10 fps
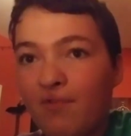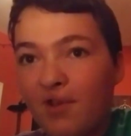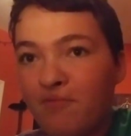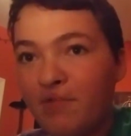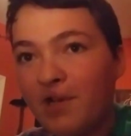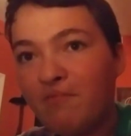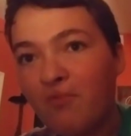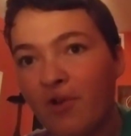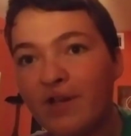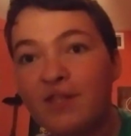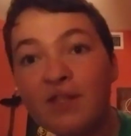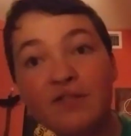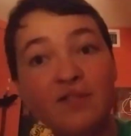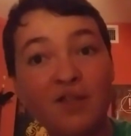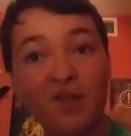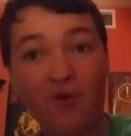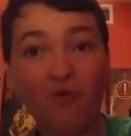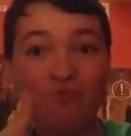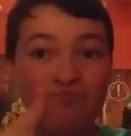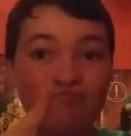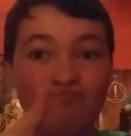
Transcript: he was gonna be at the parade. So